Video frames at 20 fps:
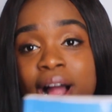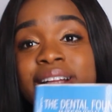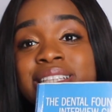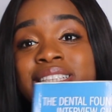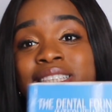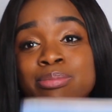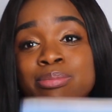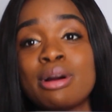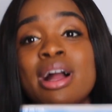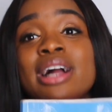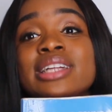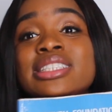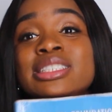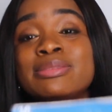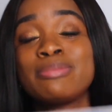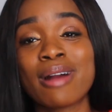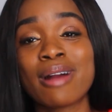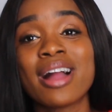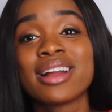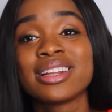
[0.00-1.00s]
practice, practice,
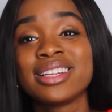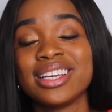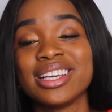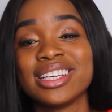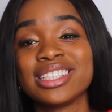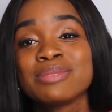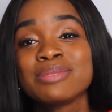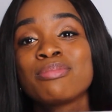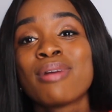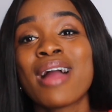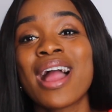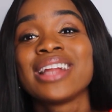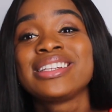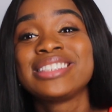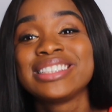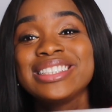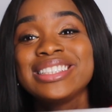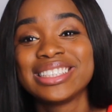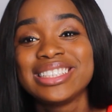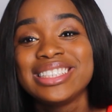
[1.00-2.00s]
practice.
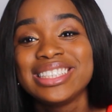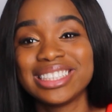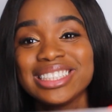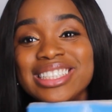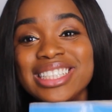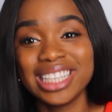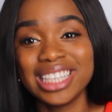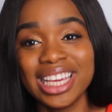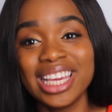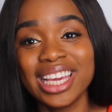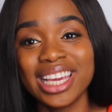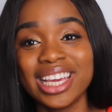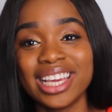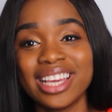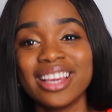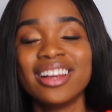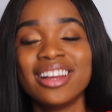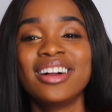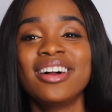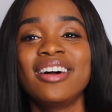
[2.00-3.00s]
Practicing is
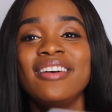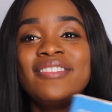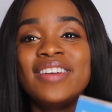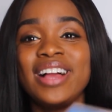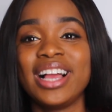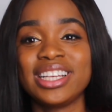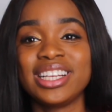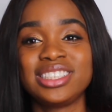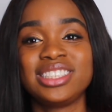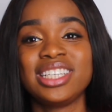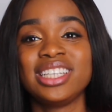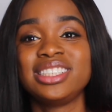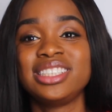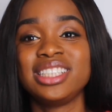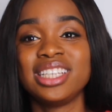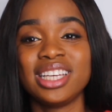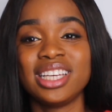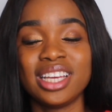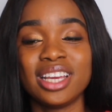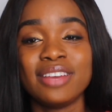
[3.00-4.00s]
key for
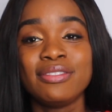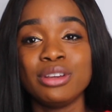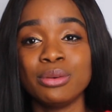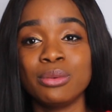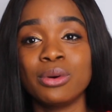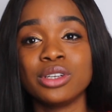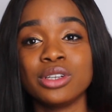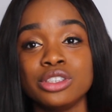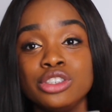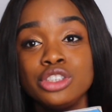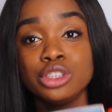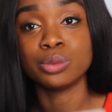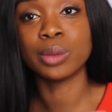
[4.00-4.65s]
SJT if you want to do